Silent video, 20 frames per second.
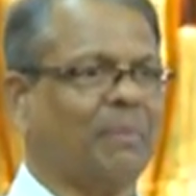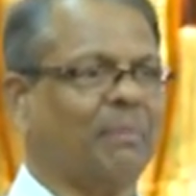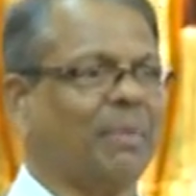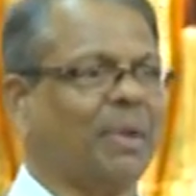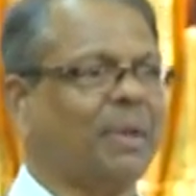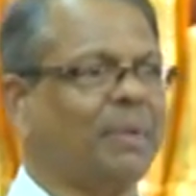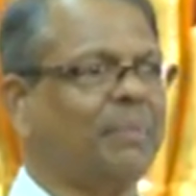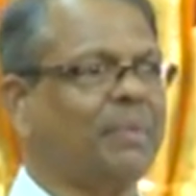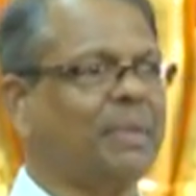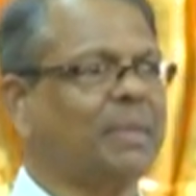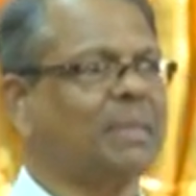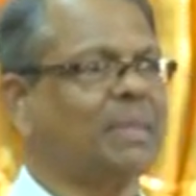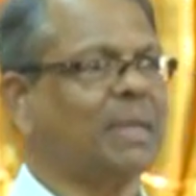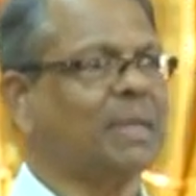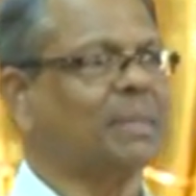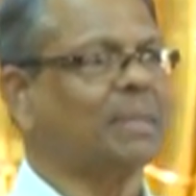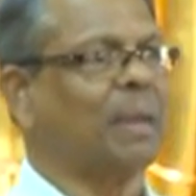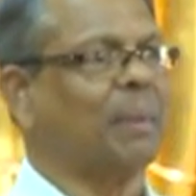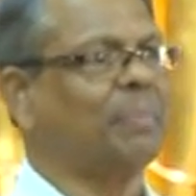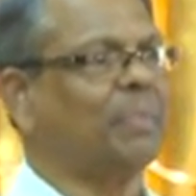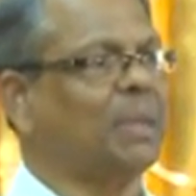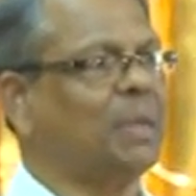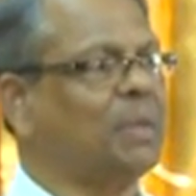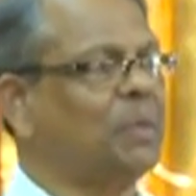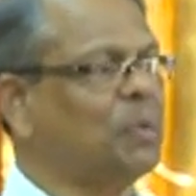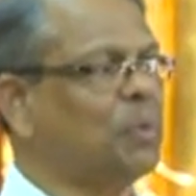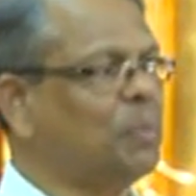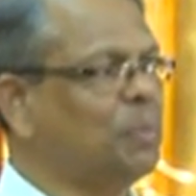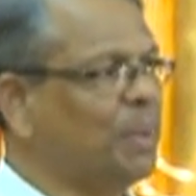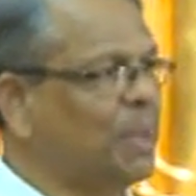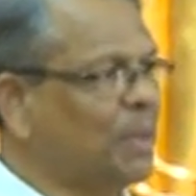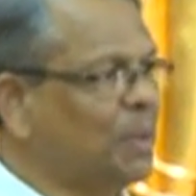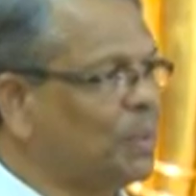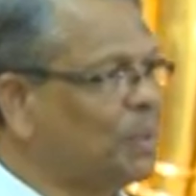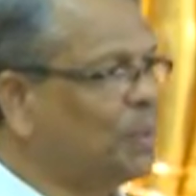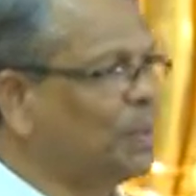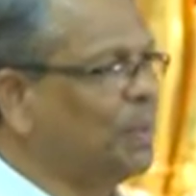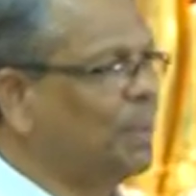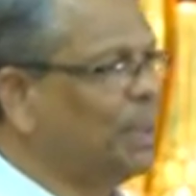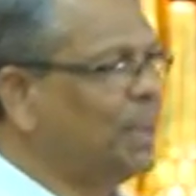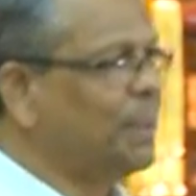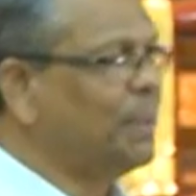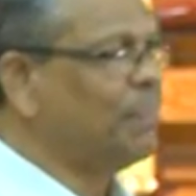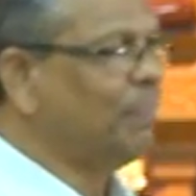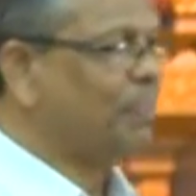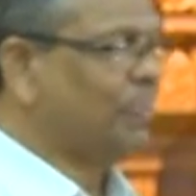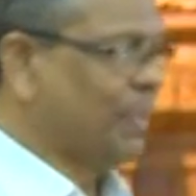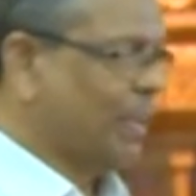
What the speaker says: When we say something to be good,